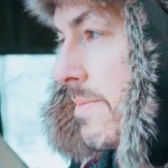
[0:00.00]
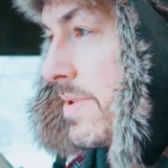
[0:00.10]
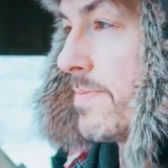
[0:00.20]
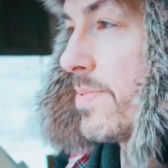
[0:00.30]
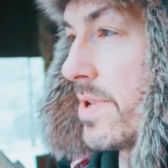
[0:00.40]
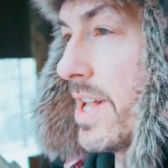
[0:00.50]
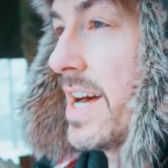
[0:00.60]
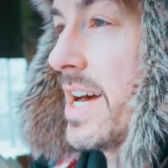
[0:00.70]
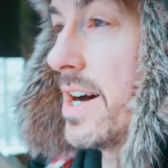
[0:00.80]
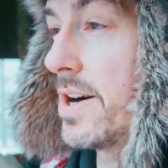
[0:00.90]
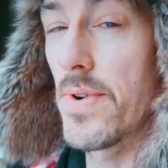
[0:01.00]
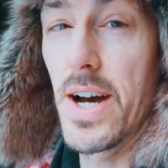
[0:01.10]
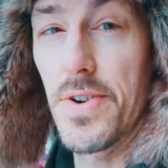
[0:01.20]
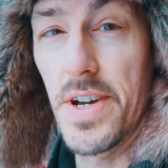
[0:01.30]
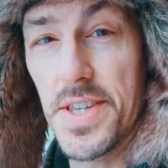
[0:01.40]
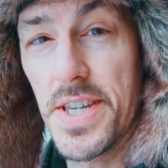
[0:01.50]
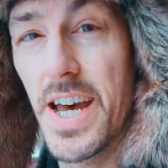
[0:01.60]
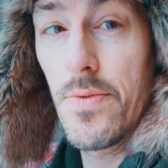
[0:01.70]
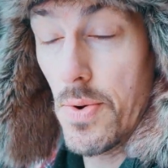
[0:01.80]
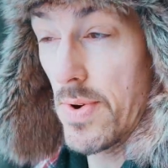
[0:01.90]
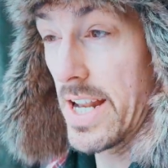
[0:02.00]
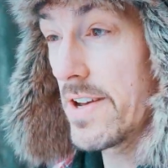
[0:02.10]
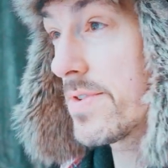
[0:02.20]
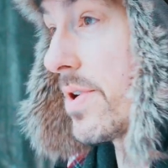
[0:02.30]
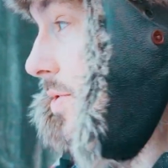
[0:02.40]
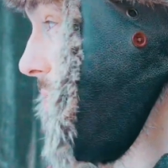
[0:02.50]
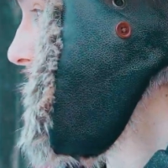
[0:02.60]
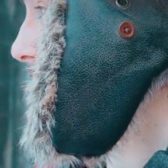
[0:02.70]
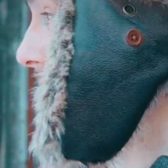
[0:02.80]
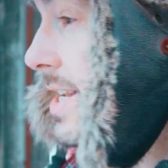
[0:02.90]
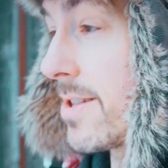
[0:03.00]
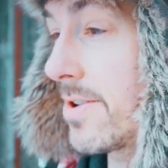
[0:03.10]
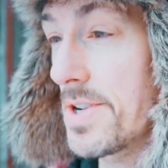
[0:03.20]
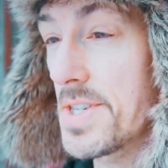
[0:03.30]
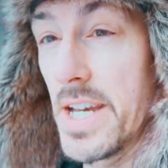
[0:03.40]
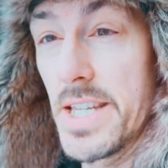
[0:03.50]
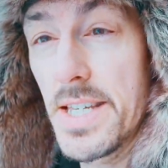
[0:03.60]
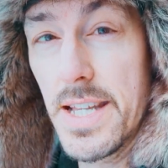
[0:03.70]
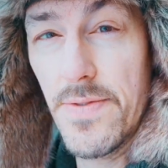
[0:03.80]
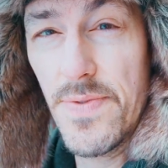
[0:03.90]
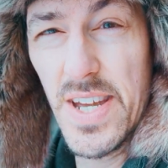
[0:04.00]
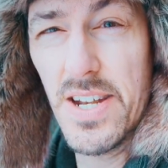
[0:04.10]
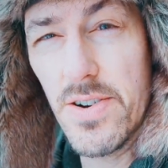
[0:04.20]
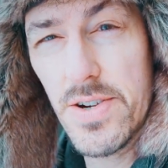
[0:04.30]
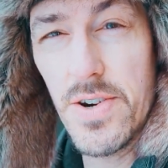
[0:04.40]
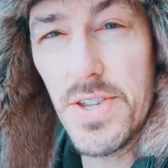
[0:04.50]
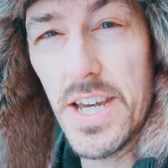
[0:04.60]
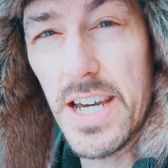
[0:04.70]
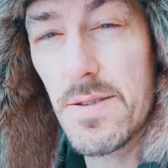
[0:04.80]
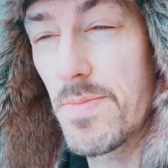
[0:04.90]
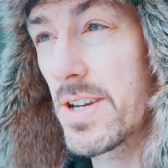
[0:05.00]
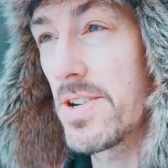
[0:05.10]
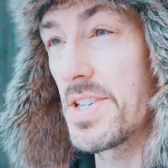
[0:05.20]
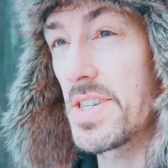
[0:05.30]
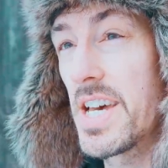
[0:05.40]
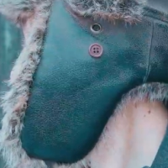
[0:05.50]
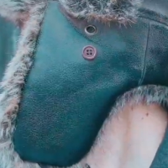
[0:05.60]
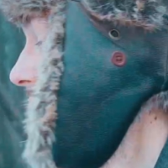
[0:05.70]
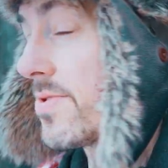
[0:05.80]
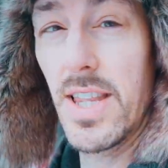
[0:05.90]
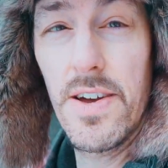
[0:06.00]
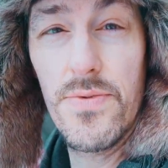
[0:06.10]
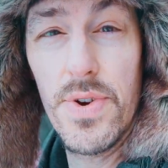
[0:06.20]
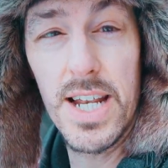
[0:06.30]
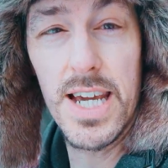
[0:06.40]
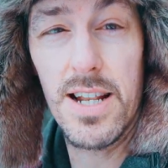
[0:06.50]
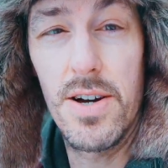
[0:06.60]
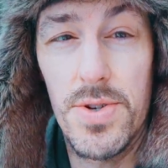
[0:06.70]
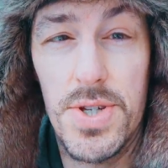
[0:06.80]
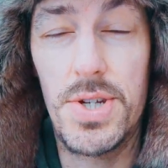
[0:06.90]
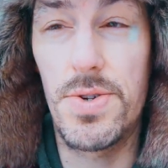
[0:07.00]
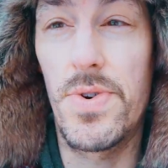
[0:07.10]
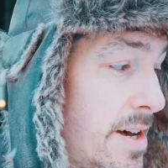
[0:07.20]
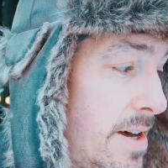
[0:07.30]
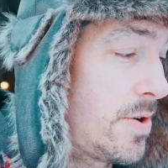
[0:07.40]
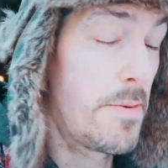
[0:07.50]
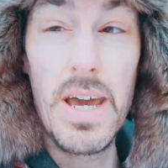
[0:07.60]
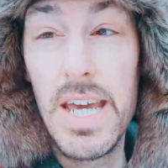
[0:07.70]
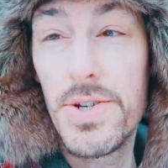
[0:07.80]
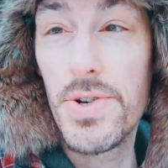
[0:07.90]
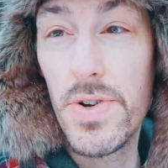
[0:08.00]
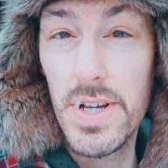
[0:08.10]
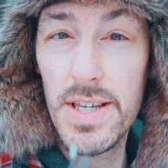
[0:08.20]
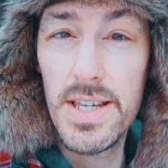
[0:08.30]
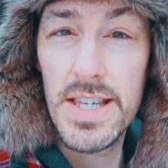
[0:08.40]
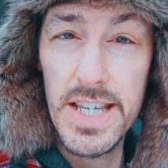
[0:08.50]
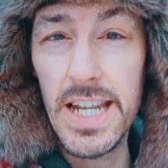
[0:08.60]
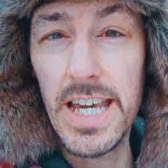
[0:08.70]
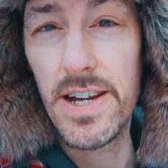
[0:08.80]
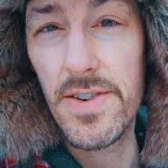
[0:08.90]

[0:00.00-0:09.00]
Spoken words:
people around us where we lived also made a lot of sense. That fit our context because we do live really close to a major city here